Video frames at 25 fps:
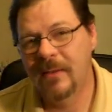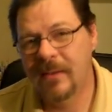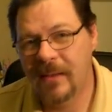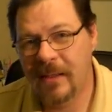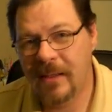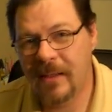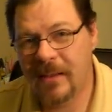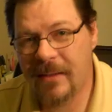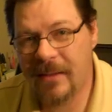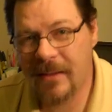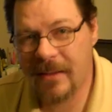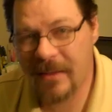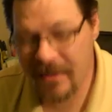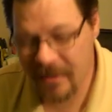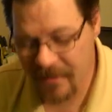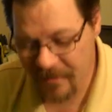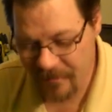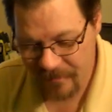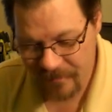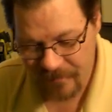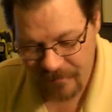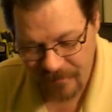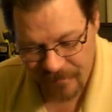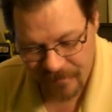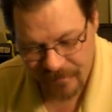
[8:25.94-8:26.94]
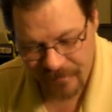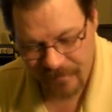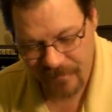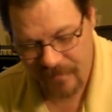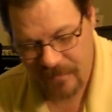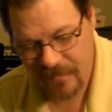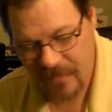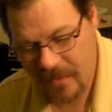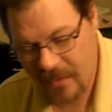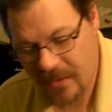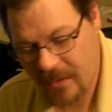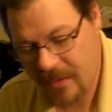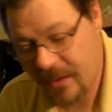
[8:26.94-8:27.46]
He did.
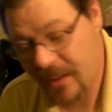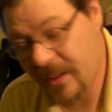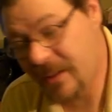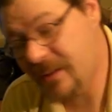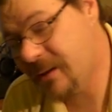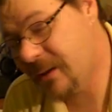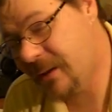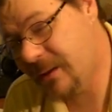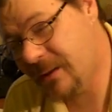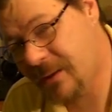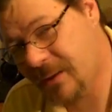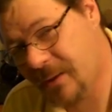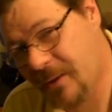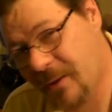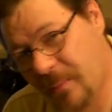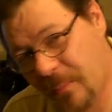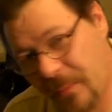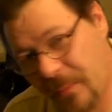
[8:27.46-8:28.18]
As a guitar